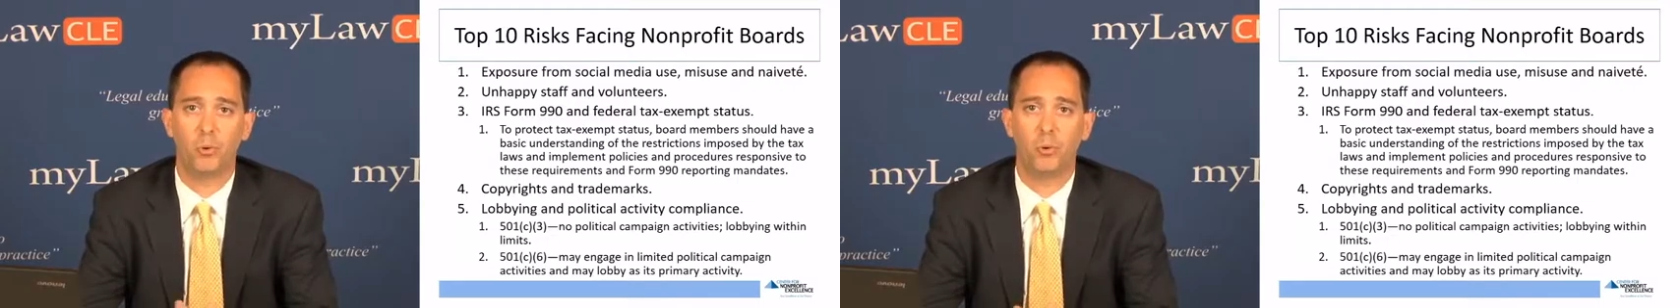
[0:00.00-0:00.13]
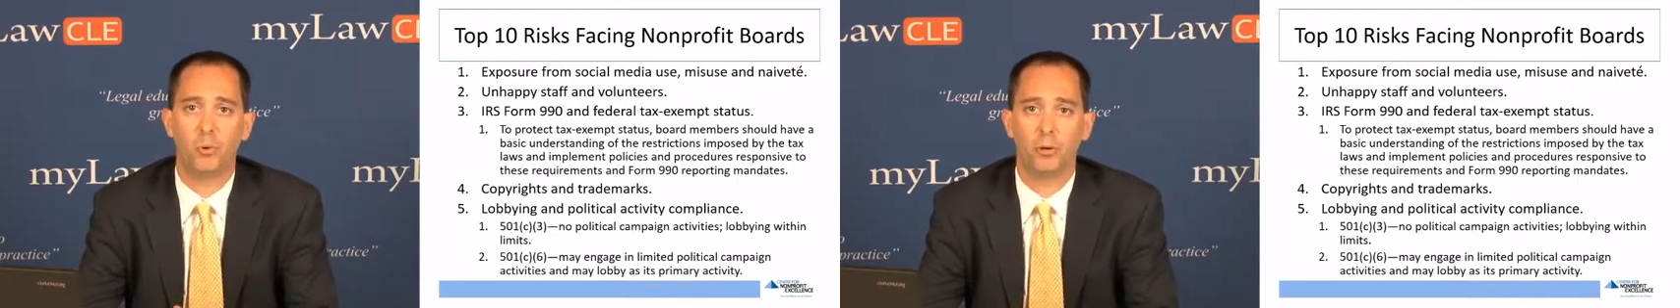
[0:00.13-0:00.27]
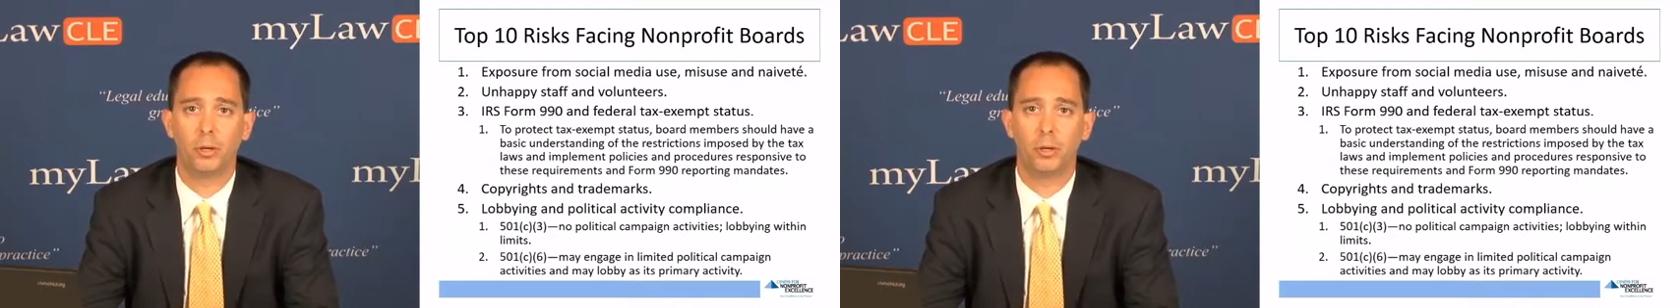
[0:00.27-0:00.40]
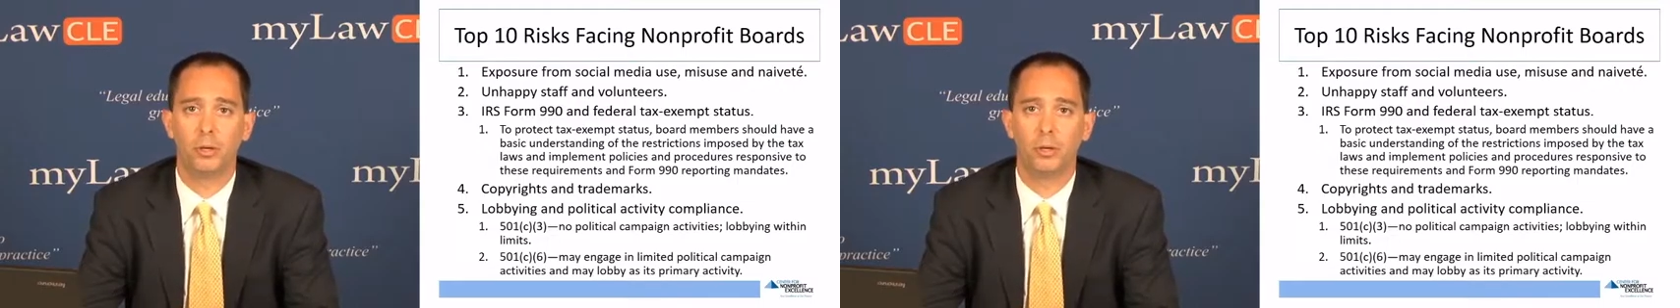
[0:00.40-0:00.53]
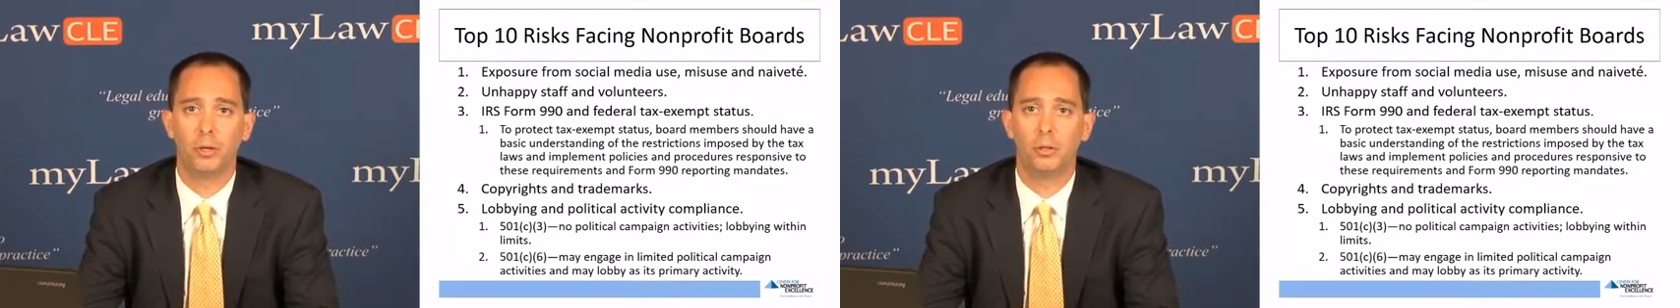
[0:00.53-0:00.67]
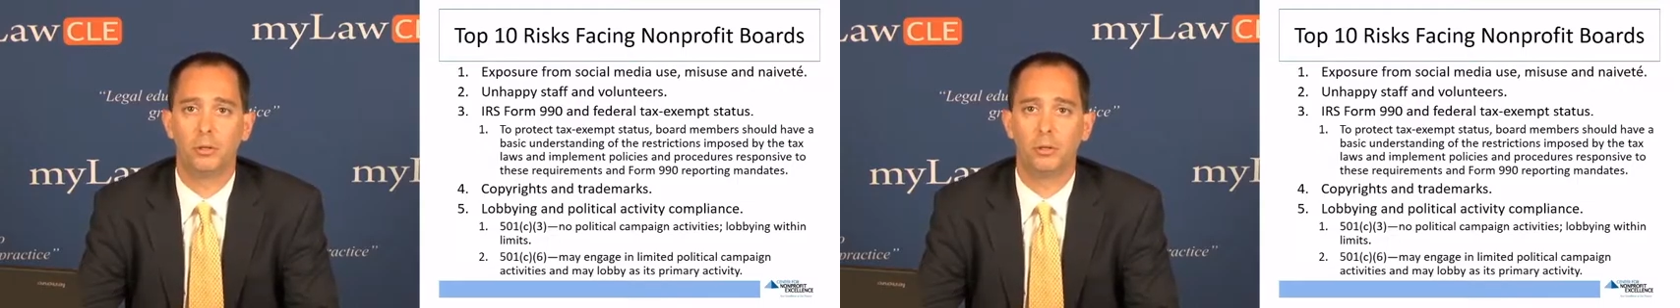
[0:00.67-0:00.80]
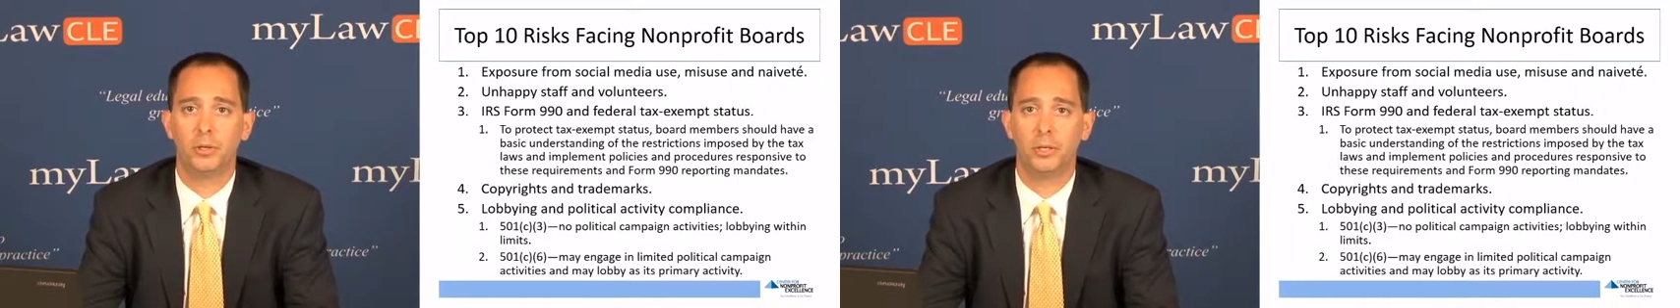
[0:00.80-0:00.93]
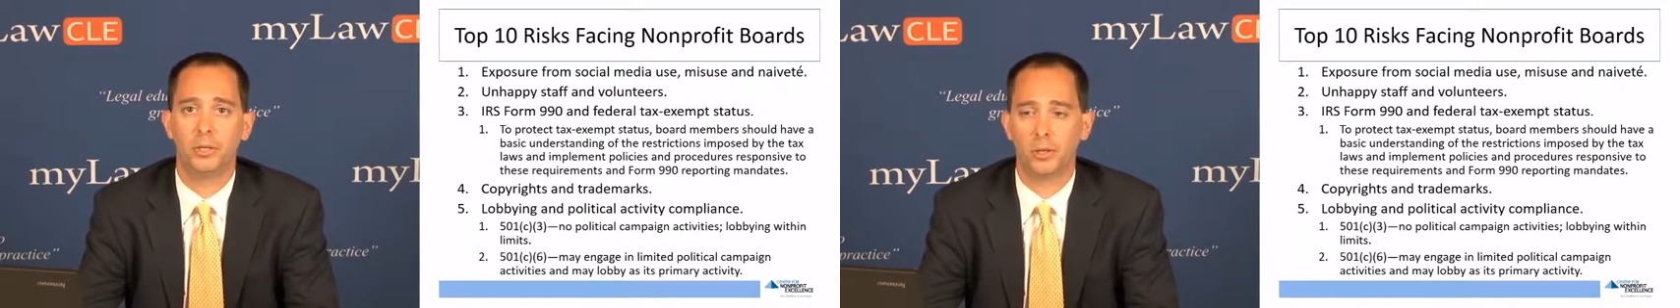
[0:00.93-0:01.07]
and the board
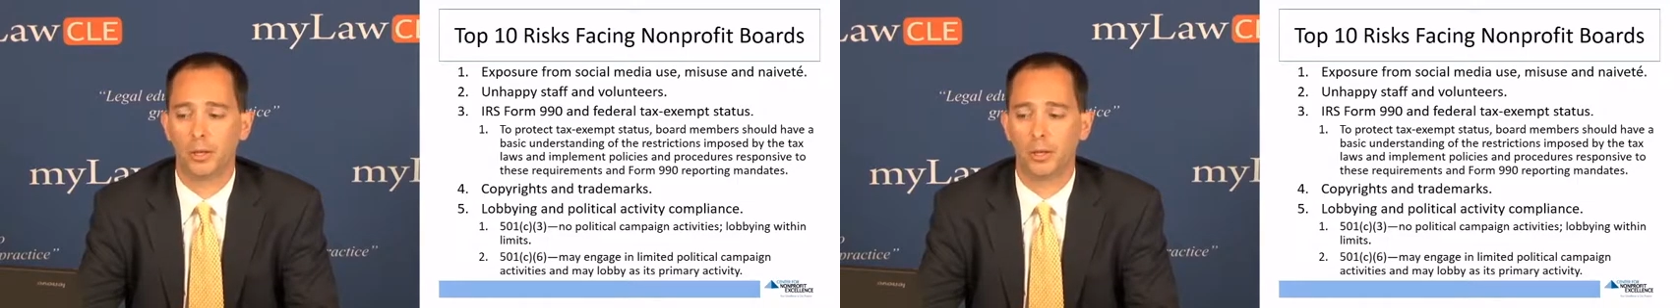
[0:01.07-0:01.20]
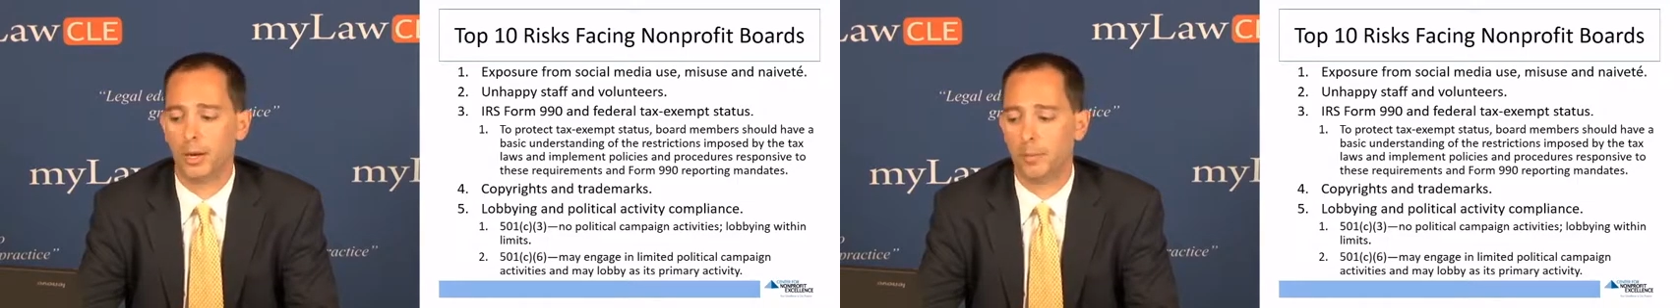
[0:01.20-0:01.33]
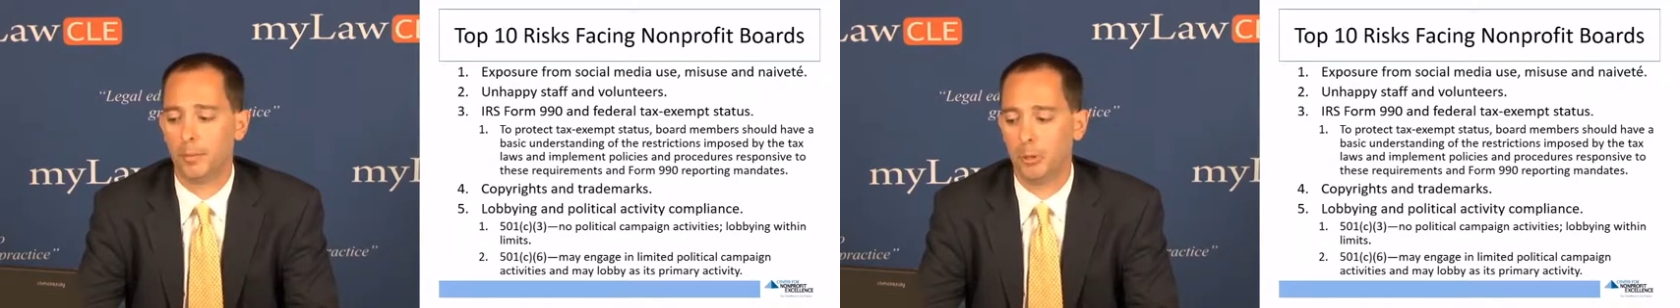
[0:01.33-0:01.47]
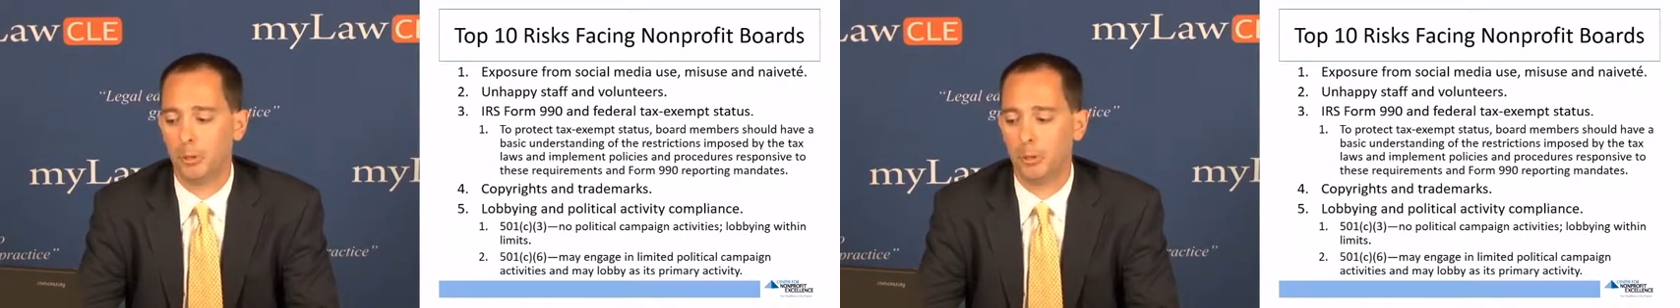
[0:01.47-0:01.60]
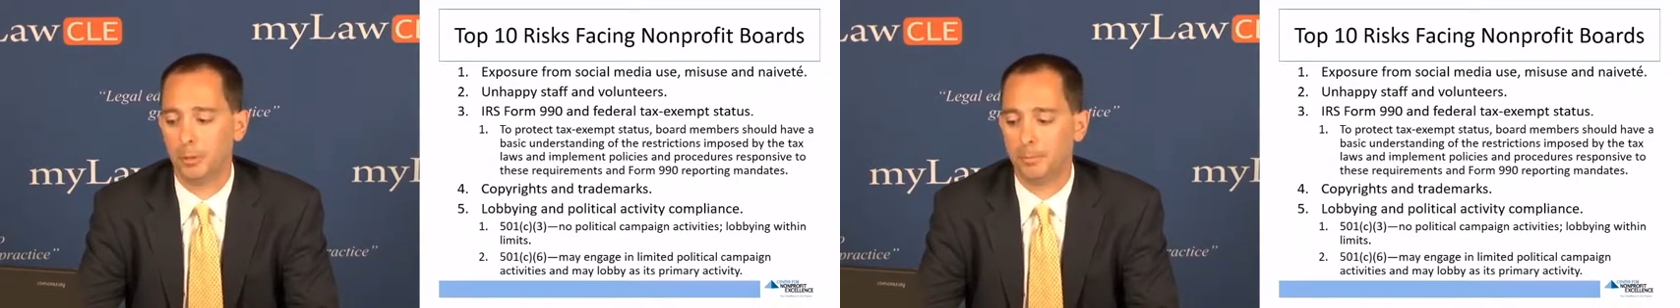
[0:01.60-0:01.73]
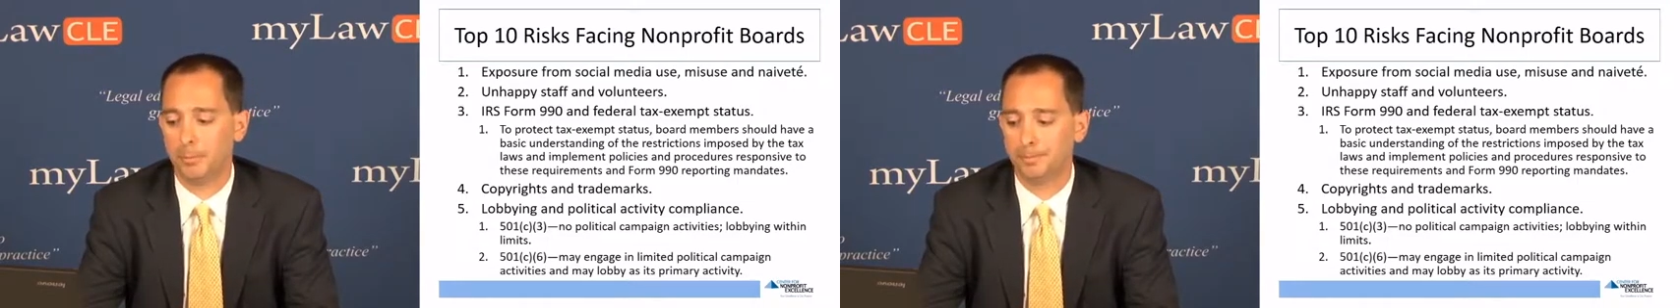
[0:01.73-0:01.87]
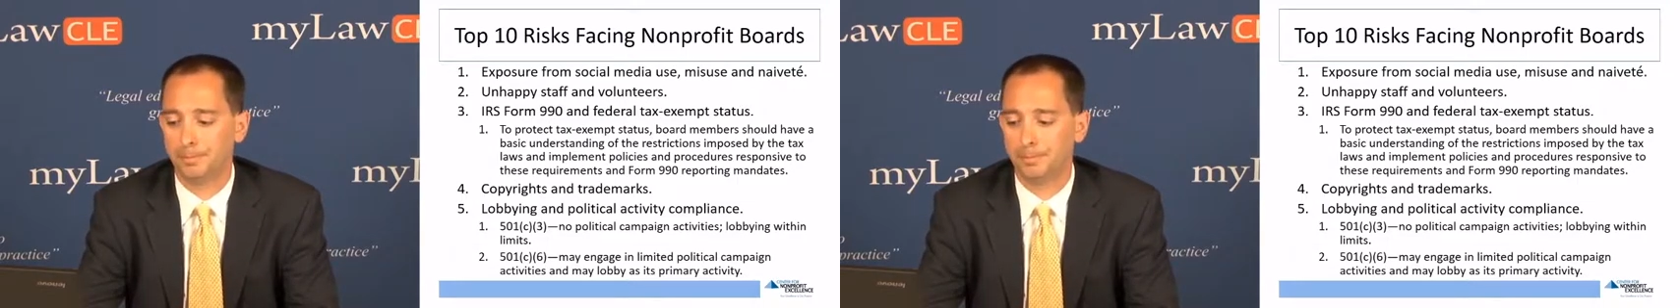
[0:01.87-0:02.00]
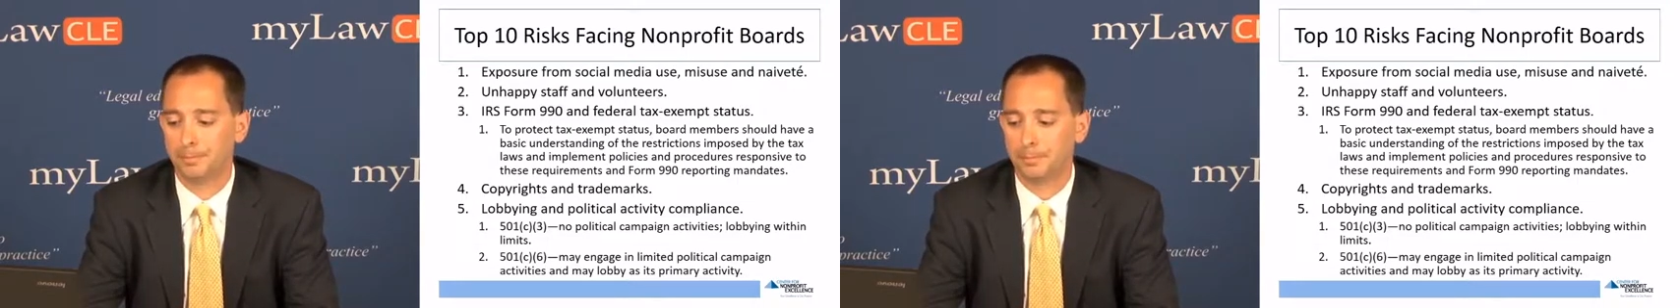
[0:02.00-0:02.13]
to additional
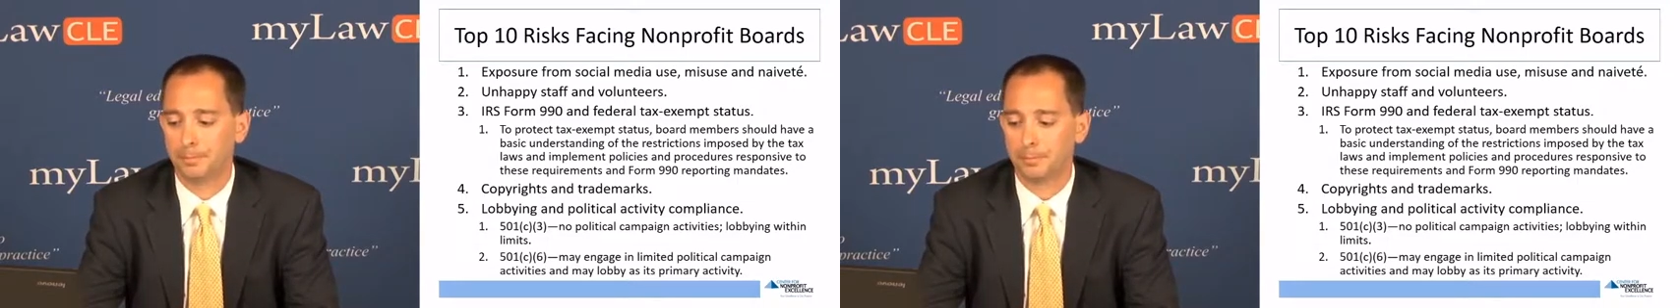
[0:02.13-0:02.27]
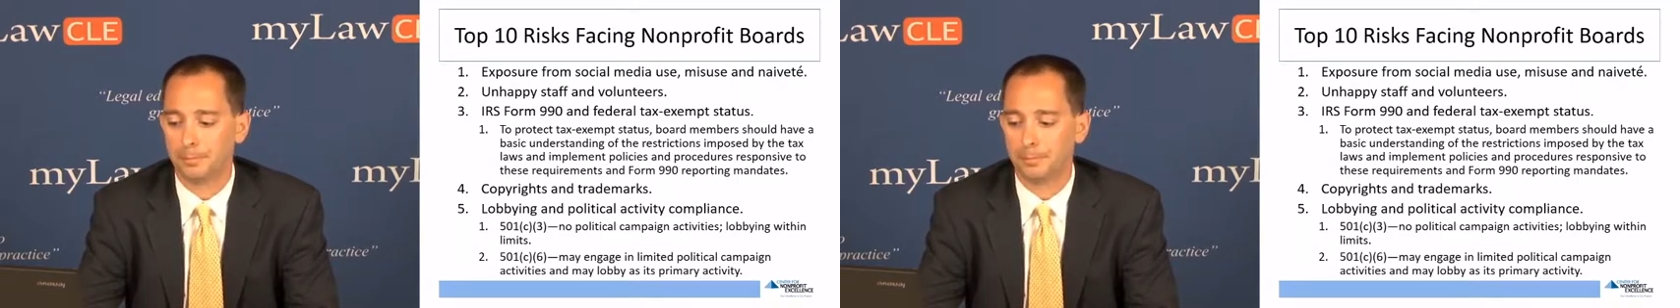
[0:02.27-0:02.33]
liability.